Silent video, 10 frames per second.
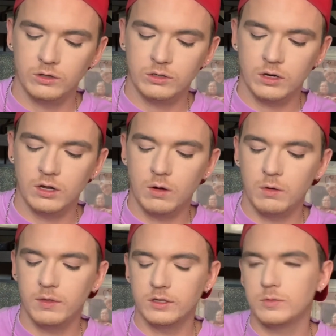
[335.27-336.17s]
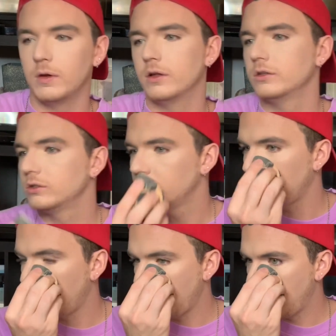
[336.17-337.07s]
Just going to go in with a sponge.
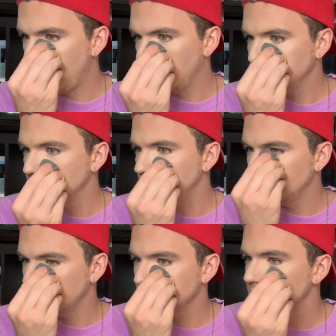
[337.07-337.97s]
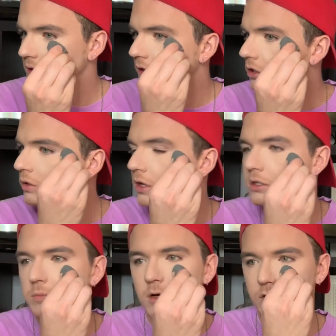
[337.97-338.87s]
Just set that concealer so it
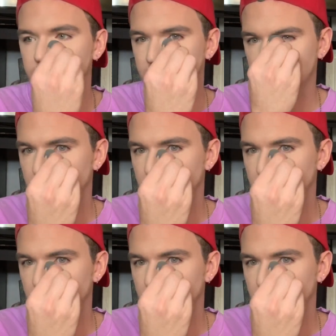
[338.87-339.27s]
doesn't move.